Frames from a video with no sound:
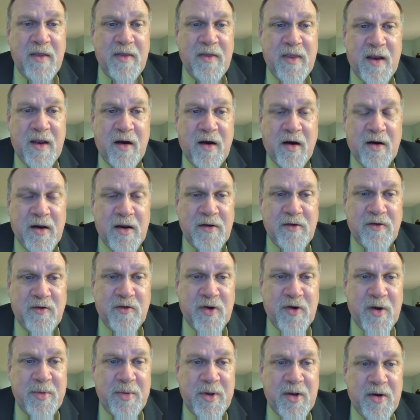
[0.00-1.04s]
that are
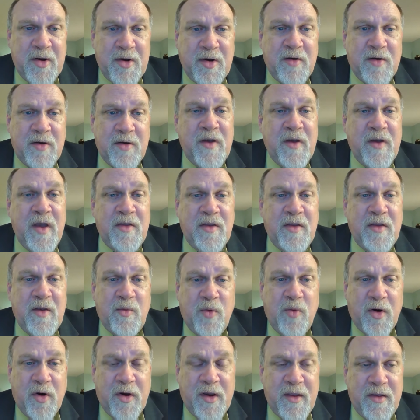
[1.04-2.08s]
contributors, that
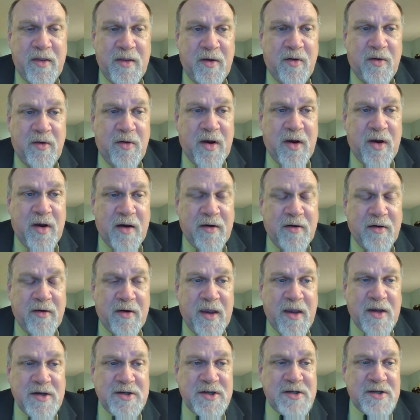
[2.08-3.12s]
work in their own
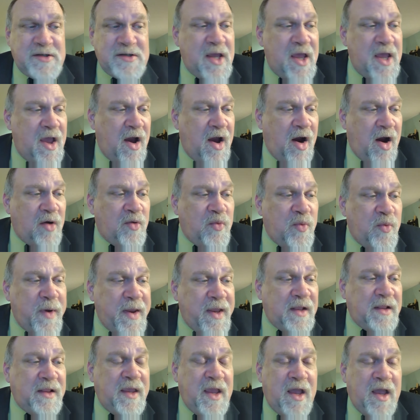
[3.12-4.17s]
congregations, are
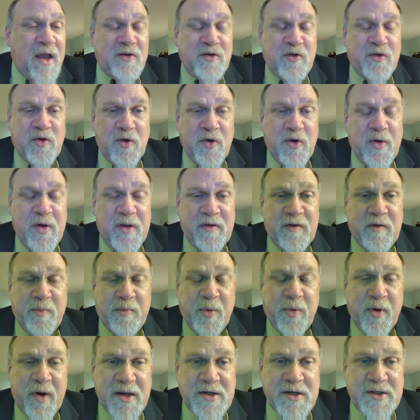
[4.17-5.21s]
really a true
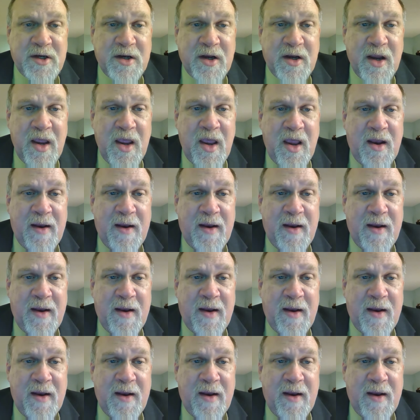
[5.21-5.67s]
inspiration.